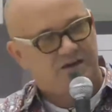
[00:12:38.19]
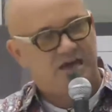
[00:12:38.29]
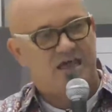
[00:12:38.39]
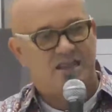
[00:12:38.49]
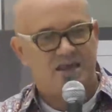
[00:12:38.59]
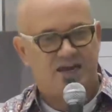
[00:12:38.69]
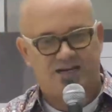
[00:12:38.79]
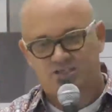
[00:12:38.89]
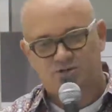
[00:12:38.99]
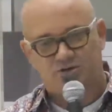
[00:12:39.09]
And then I
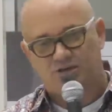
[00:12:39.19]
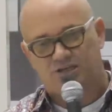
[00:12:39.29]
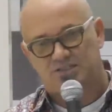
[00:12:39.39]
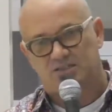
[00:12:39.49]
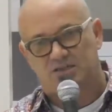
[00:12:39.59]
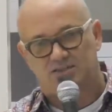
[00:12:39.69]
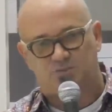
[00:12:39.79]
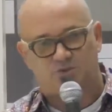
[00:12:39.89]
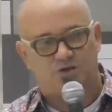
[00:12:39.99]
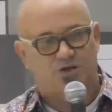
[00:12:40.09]
just heard it yesterday,
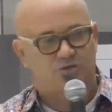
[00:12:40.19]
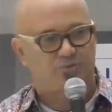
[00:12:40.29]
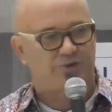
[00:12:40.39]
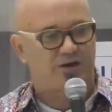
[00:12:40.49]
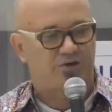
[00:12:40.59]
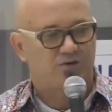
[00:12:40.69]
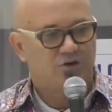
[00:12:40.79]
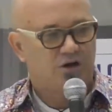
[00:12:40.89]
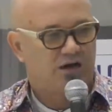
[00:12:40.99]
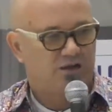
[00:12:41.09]
someone talked about
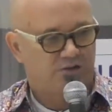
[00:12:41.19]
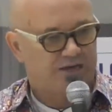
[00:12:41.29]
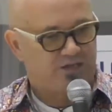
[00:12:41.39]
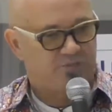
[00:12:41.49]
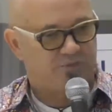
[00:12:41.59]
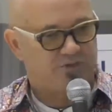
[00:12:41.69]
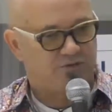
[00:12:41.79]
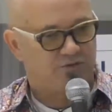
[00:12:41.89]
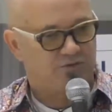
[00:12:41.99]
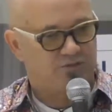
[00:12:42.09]
location-based
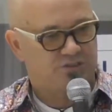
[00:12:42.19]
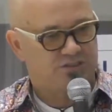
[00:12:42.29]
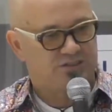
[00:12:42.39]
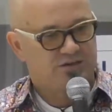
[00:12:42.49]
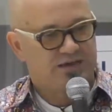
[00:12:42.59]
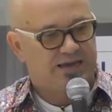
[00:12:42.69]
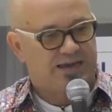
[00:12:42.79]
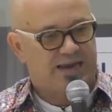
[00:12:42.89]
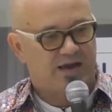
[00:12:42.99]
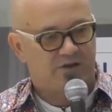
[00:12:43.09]
services
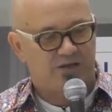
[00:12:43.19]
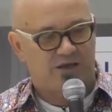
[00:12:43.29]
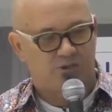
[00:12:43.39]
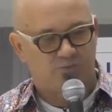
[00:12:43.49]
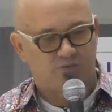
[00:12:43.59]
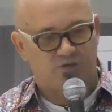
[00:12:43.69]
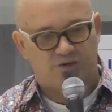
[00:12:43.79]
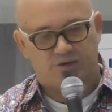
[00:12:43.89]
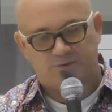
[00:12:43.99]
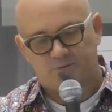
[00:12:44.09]
and how it helped
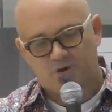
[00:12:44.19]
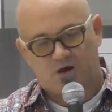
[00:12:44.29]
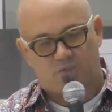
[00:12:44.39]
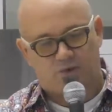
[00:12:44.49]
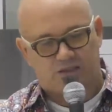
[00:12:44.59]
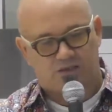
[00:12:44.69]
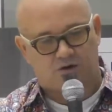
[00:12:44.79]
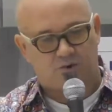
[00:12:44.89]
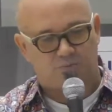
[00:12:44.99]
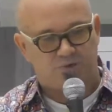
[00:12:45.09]
a rental
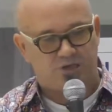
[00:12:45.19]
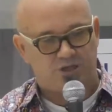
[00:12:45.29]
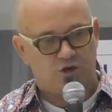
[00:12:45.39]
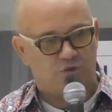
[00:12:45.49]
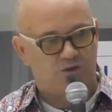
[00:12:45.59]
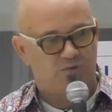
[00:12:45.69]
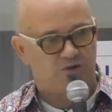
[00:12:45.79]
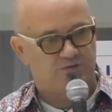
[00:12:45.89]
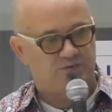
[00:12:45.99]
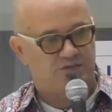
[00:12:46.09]
company knowing where
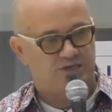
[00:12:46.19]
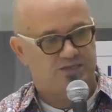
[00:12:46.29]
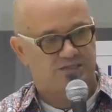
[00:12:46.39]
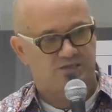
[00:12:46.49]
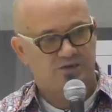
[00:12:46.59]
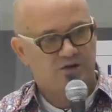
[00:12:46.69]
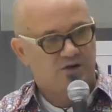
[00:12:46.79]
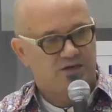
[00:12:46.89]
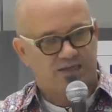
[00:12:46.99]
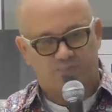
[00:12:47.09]
everything is and
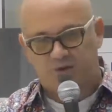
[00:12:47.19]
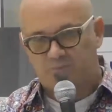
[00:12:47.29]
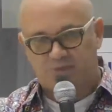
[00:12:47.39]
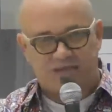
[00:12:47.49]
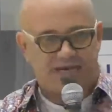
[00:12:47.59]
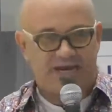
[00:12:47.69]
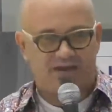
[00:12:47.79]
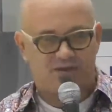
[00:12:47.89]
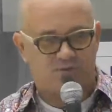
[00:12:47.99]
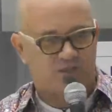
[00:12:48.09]
get people in and
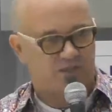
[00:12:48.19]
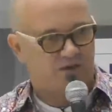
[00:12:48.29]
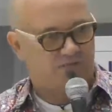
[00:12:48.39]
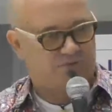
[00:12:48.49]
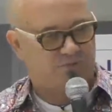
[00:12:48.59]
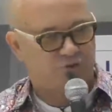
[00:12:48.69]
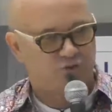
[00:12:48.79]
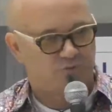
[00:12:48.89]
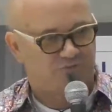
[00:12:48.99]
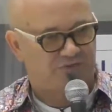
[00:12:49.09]
out of the rental office
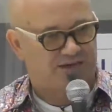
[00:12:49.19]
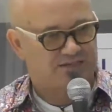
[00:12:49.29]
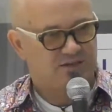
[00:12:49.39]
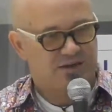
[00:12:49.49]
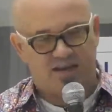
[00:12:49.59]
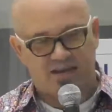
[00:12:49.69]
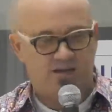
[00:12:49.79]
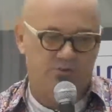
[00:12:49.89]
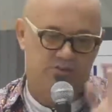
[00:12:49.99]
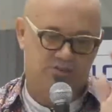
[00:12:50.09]
super fast. And that
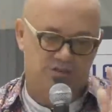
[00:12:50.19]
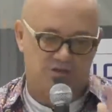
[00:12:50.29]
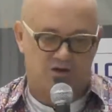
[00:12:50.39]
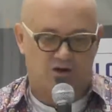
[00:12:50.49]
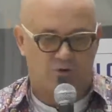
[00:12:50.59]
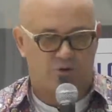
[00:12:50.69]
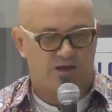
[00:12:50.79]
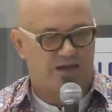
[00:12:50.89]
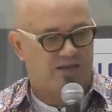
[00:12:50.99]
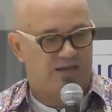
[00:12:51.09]
was the
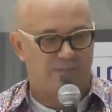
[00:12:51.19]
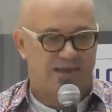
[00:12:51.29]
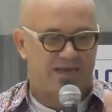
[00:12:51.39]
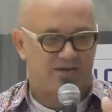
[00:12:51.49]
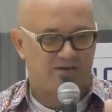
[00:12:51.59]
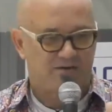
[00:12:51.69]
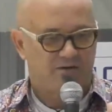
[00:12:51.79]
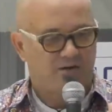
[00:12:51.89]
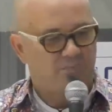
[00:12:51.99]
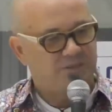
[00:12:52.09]
ROI, and they made it.
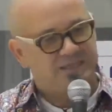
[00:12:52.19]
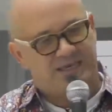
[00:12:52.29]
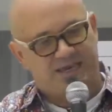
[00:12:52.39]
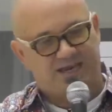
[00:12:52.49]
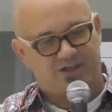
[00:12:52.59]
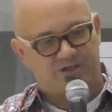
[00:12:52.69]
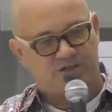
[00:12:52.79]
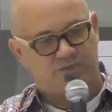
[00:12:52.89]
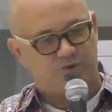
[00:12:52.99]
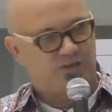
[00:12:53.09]
But they
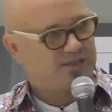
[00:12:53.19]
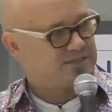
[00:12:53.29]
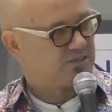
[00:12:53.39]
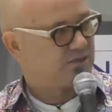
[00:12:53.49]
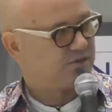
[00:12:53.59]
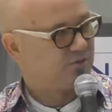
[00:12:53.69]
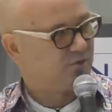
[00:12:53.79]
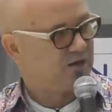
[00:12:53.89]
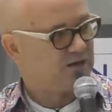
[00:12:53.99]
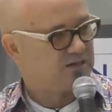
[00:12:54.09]
actually realized along the
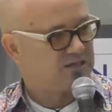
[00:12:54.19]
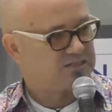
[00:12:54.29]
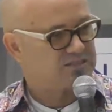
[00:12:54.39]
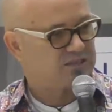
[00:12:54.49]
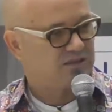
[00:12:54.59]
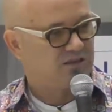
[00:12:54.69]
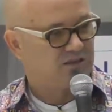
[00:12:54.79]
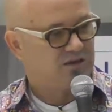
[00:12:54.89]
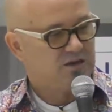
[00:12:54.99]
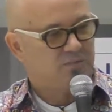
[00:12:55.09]
way that
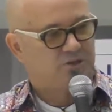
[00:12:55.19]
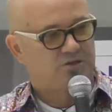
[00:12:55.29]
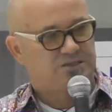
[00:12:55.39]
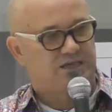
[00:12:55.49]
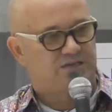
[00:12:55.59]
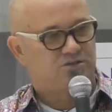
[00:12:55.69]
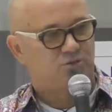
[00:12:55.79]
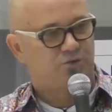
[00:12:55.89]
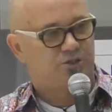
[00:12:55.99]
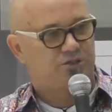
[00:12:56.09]
suddenly, because they had so
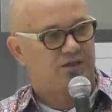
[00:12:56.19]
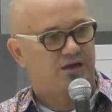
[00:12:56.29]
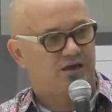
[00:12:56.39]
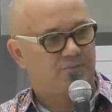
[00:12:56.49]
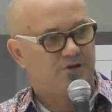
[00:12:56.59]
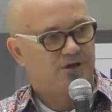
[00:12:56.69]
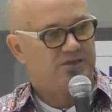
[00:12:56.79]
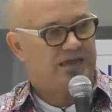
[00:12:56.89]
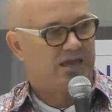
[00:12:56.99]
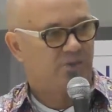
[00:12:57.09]
much time,
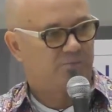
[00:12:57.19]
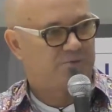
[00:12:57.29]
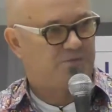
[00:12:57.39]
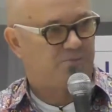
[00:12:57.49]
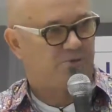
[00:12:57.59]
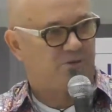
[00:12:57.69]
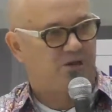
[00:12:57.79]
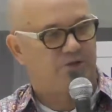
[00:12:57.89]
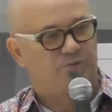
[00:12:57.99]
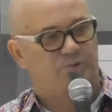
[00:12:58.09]
they helped people
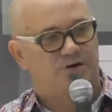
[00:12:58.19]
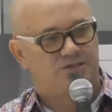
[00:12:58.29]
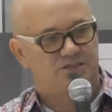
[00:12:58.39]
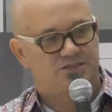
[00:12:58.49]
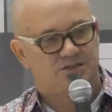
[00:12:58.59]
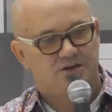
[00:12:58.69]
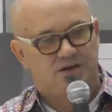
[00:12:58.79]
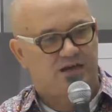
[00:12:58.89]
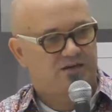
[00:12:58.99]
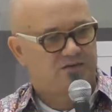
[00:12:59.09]
along the process
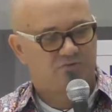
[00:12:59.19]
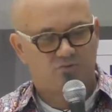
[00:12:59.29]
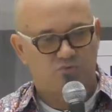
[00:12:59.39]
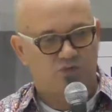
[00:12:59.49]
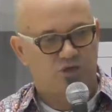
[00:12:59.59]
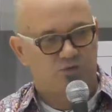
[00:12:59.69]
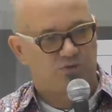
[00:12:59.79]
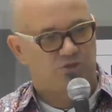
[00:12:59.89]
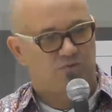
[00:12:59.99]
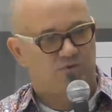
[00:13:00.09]
and
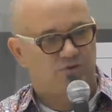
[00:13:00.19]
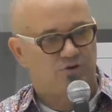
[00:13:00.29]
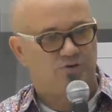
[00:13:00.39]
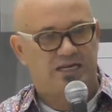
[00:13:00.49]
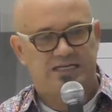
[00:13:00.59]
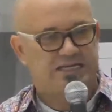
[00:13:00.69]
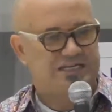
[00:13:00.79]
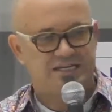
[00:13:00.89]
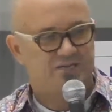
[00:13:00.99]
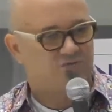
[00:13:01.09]
increased their revenue that they
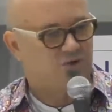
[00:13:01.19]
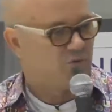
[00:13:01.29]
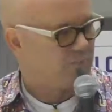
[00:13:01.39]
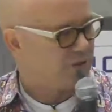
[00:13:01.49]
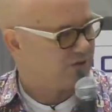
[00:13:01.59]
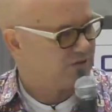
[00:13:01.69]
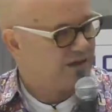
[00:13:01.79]
didn't even know about.